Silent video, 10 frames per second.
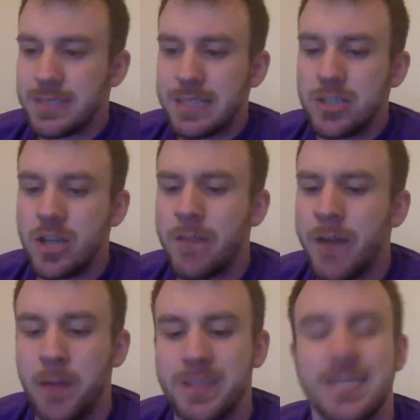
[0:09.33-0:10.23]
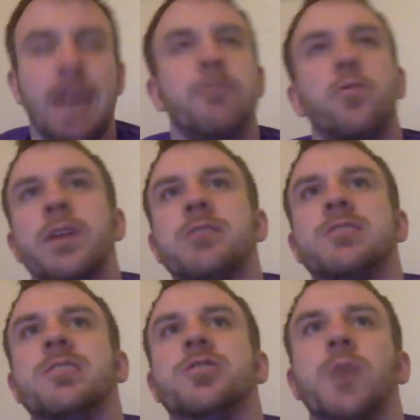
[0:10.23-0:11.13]
Jeff Heuerman's kind of a weird
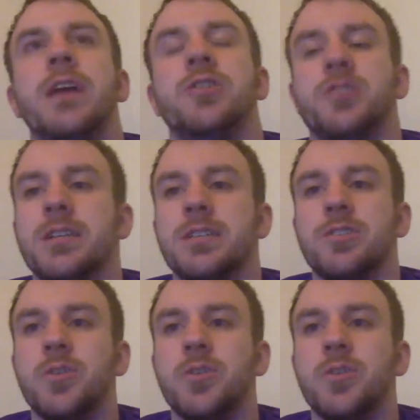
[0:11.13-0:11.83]
situation because